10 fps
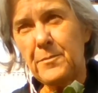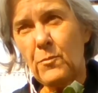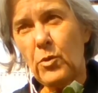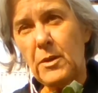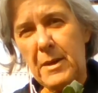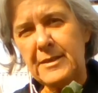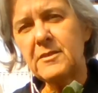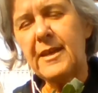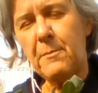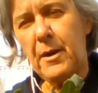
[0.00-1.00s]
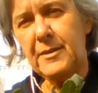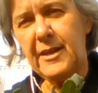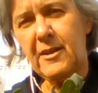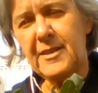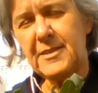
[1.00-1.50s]
will emasculate and
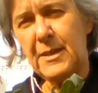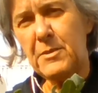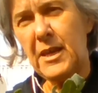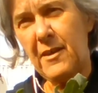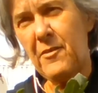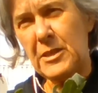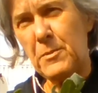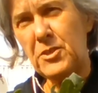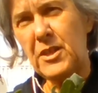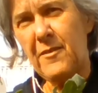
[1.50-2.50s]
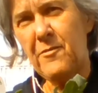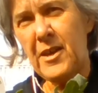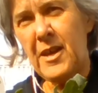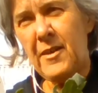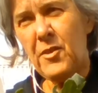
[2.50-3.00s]
pollinate on the same day, especially if
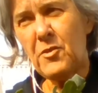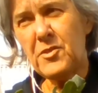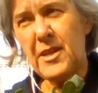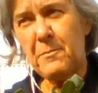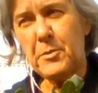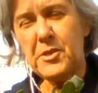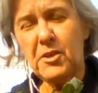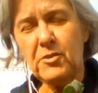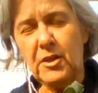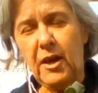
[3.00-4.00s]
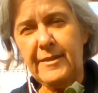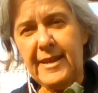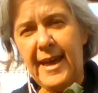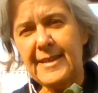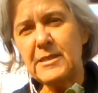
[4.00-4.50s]
there's a particular line that
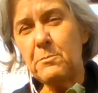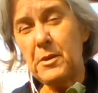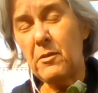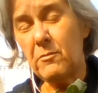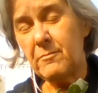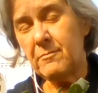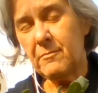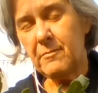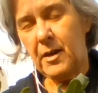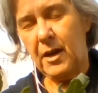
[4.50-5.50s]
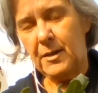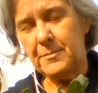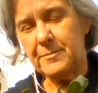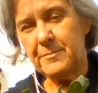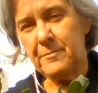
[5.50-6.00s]
hasn't been
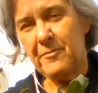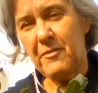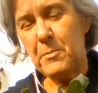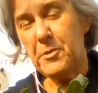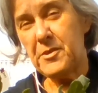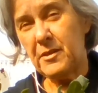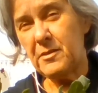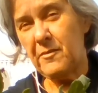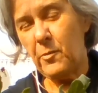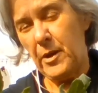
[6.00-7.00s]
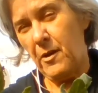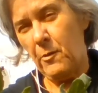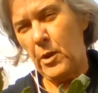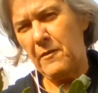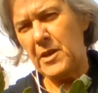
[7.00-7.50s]
very productive, we don't
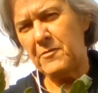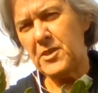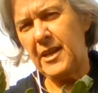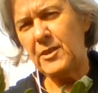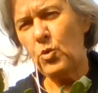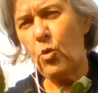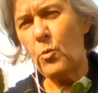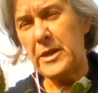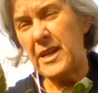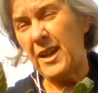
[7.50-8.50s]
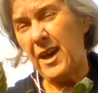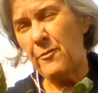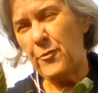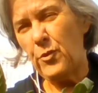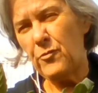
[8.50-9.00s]
have enough takes, or we need a lot of
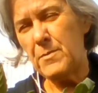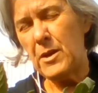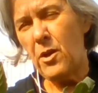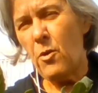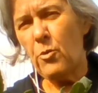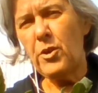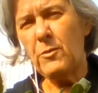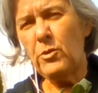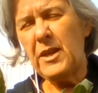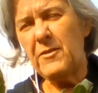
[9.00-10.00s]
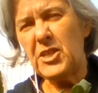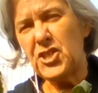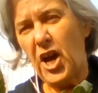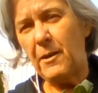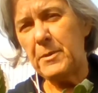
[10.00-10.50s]
fruit from it. We'll give it a
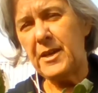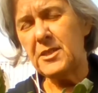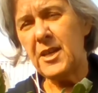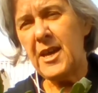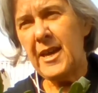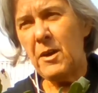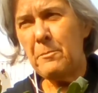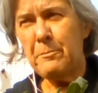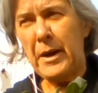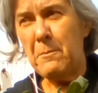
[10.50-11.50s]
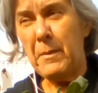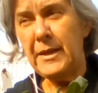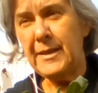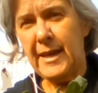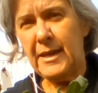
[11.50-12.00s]
shot, because by
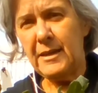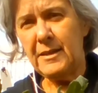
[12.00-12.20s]
Monday